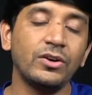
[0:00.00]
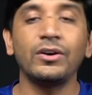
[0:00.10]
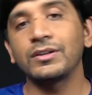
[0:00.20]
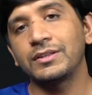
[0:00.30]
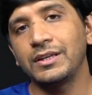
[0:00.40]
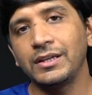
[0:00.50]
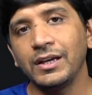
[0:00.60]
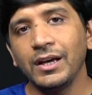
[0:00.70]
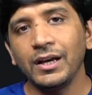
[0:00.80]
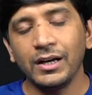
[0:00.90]
or the
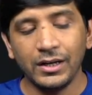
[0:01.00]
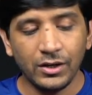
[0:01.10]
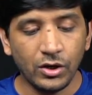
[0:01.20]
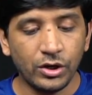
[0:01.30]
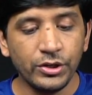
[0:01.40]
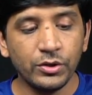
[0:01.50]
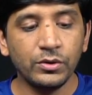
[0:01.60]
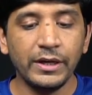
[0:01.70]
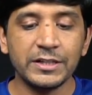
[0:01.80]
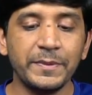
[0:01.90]
audio
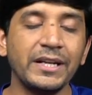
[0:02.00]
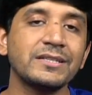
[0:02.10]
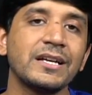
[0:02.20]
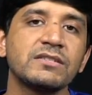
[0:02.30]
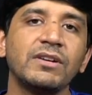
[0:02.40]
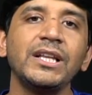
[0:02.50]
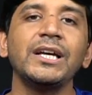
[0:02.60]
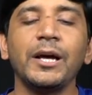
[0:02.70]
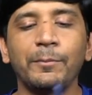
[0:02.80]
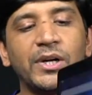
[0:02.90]
experience as well,
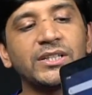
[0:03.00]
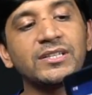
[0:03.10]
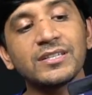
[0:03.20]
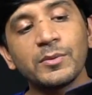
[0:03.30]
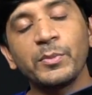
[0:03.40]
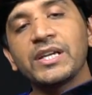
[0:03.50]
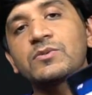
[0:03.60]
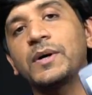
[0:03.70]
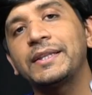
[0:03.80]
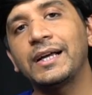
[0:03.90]
but this is the base
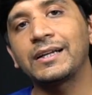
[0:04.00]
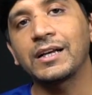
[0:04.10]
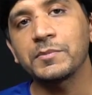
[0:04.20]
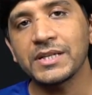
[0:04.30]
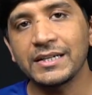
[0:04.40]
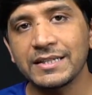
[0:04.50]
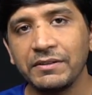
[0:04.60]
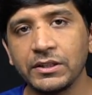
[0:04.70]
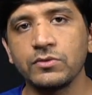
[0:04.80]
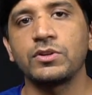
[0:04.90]
one that comes at
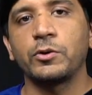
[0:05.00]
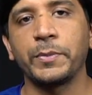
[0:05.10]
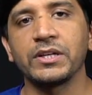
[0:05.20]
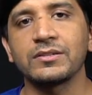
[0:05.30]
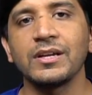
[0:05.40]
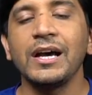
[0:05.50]
7,000 rupees.